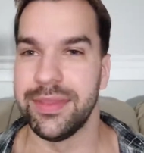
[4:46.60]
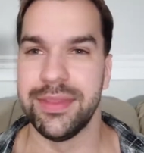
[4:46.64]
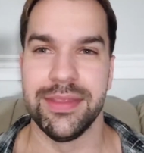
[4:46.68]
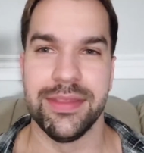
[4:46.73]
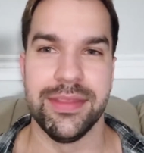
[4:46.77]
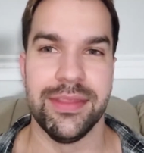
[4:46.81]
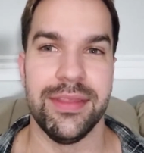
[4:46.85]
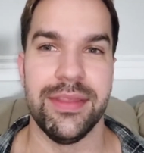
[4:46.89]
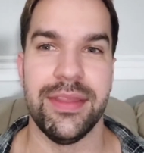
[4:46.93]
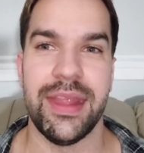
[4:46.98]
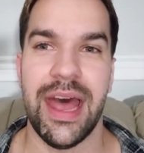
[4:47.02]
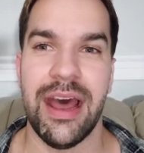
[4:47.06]

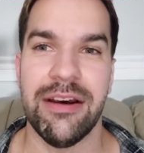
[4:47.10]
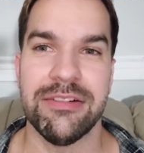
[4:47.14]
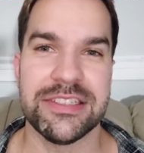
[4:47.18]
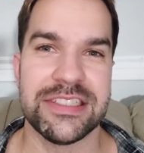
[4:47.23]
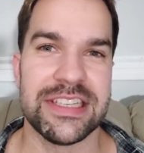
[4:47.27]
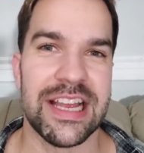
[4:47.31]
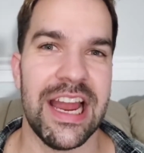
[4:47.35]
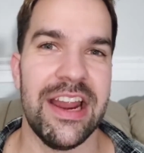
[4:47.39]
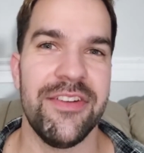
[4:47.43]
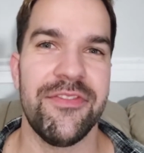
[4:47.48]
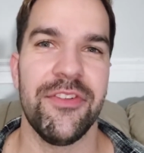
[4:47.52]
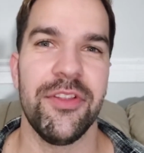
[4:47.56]
Now it's
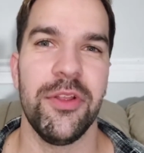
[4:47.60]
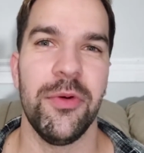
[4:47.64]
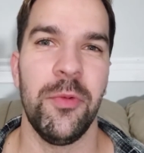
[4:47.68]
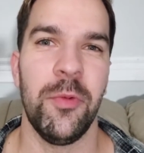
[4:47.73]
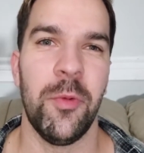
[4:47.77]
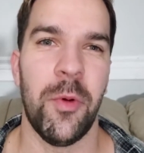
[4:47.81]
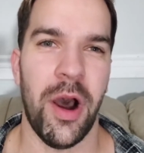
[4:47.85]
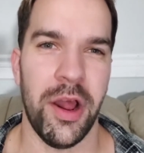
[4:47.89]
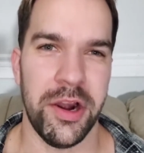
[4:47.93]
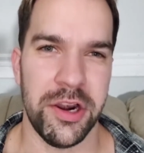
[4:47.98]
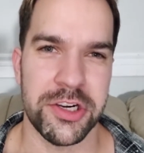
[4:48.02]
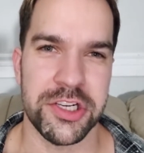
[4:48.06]
time for the
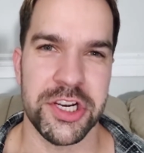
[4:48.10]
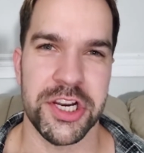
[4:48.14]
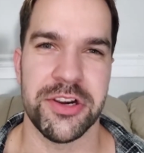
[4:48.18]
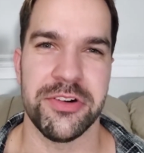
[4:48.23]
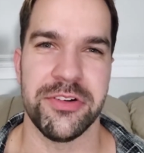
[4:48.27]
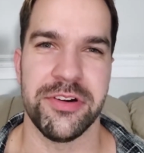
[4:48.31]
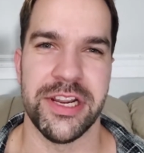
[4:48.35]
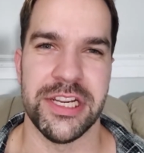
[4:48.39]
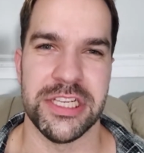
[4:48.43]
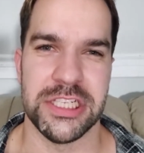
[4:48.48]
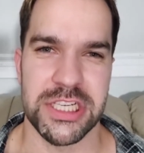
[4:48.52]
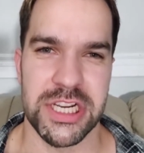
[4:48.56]
Water
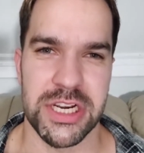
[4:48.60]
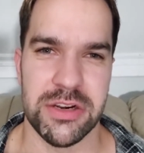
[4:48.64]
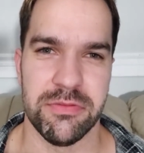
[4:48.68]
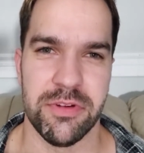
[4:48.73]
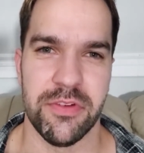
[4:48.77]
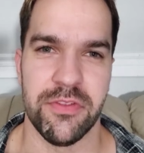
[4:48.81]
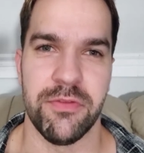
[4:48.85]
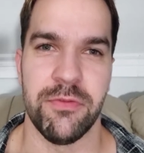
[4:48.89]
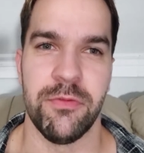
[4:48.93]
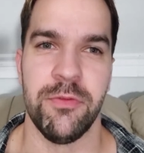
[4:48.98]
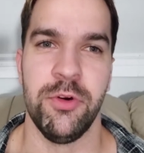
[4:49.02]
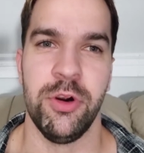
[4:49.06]
generation
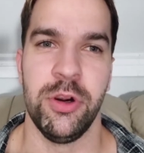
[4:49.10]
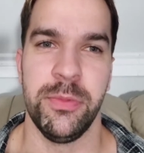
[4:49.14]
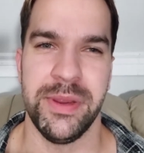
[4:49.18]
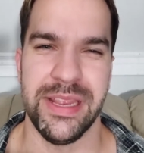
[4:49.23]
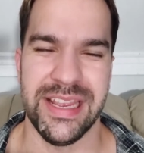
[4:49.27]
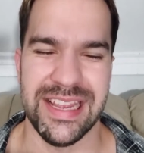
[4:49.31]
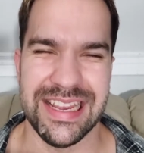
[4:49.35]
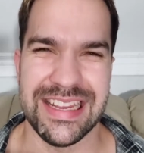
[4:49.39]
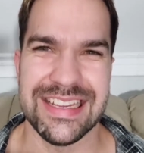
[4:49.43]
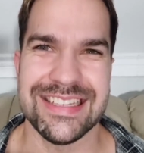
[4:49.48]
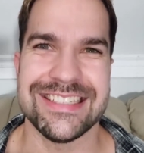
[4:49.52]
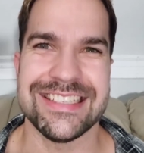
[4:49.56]
with
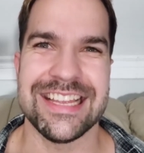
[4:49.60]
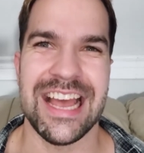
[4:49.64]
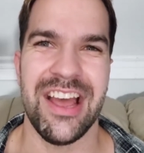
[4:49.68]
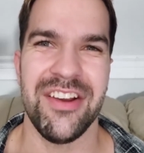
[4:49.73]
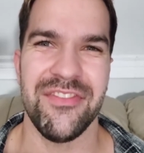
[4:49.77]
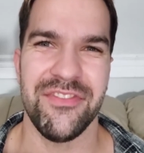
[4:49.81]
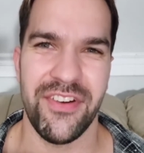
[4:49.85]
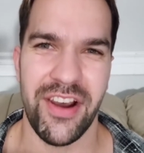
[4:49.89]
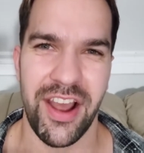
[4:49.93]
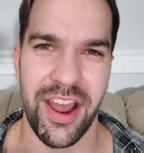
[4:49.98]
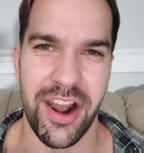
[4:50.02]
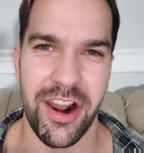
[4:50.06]
Ruby,
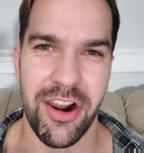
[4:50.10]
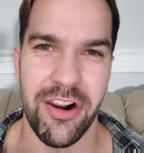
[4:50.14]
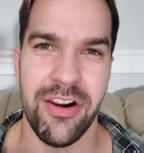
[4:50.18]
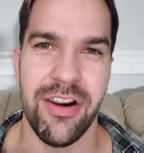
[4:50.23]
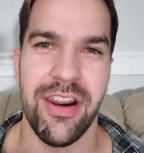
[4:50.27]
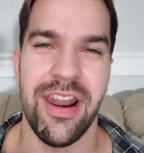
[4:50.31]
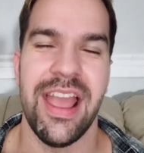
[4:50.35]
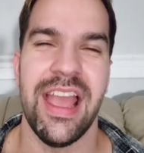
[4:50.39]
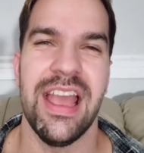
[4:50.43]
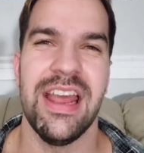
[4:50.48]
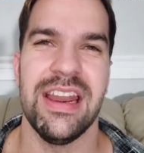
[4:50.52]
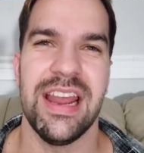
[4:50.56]
Sapphire,
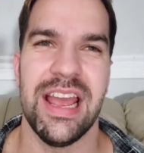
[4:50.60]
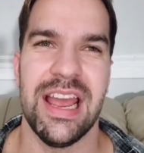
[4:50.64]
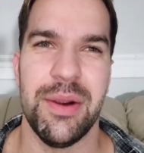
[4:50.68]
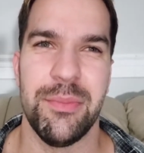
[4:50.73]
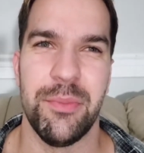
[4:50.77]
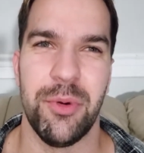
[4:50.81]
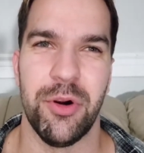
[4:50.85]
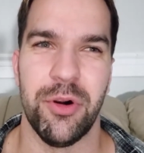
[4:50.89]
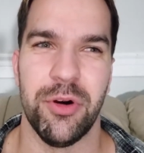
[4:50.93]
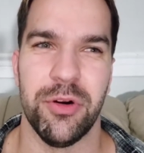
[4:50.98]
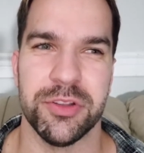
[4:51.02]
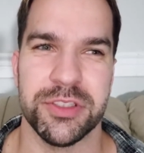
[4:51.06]
and
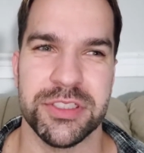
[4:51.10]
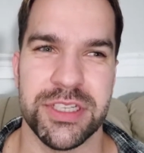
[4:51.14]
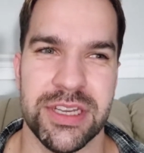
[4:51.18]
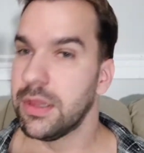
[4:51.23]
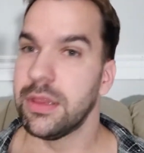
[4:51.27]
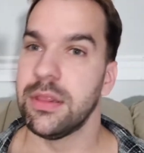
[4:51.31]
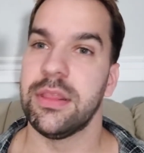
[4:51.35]
Emerald.